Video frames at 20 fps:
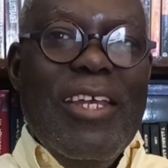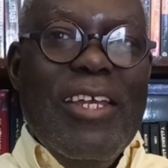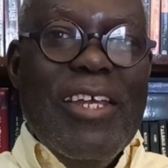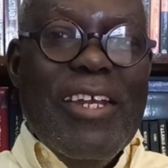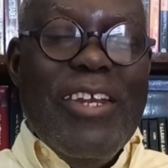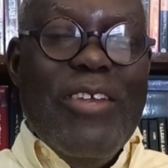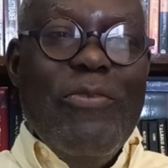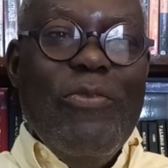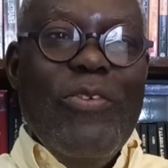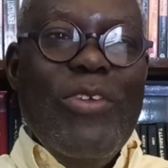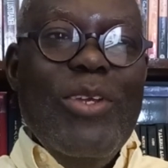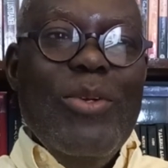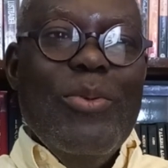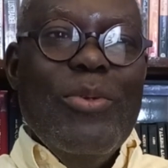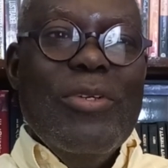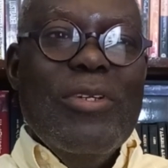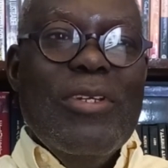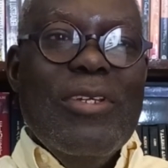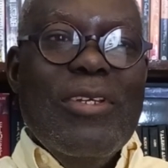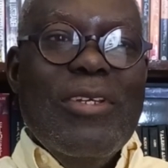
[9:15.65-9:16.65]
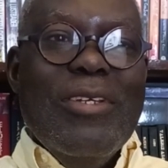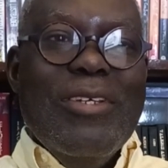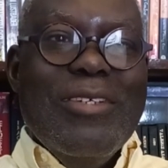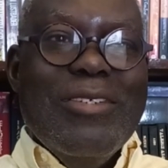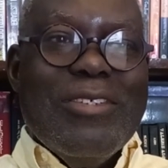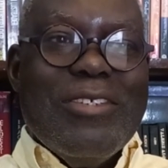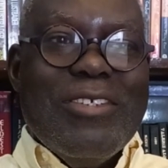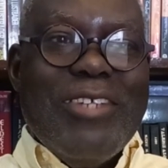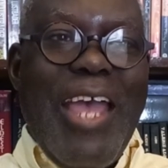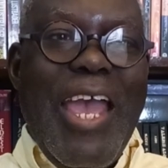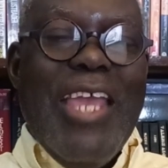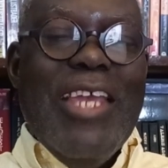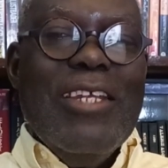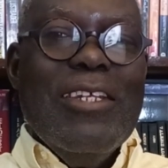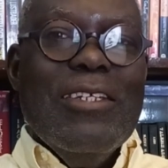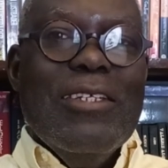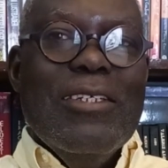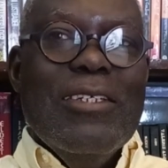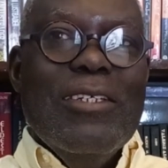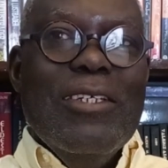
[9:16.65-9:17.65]
reviewed,
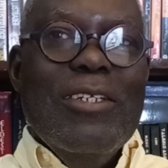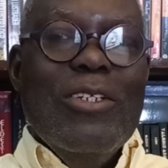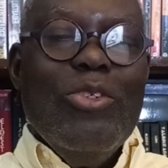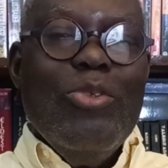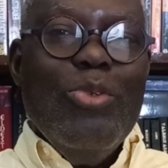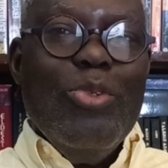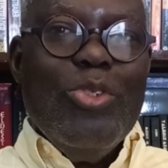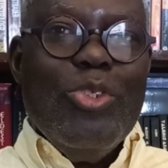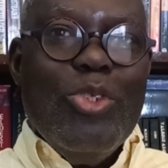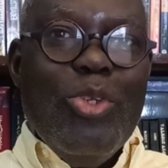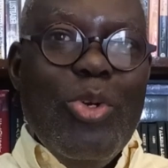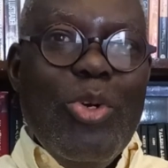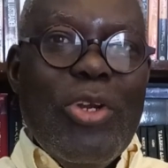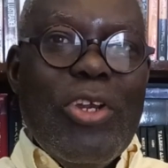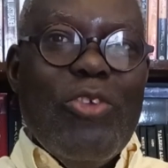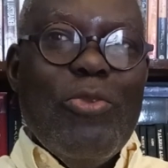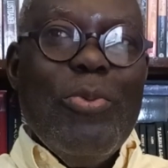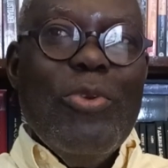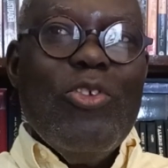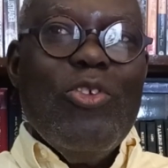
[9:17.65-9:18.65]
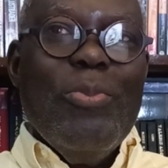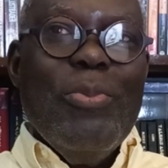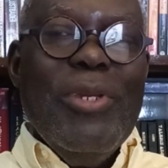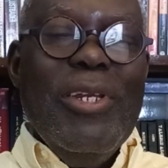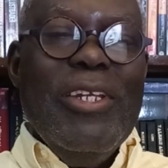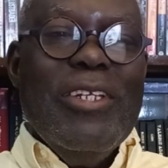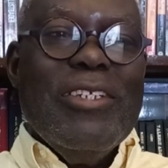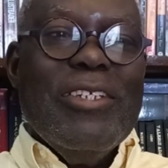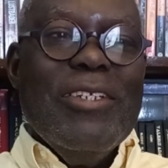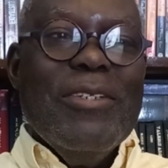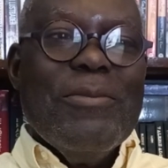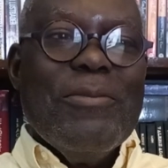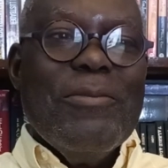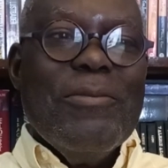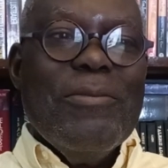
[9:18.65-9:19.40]
signed to show responsibility,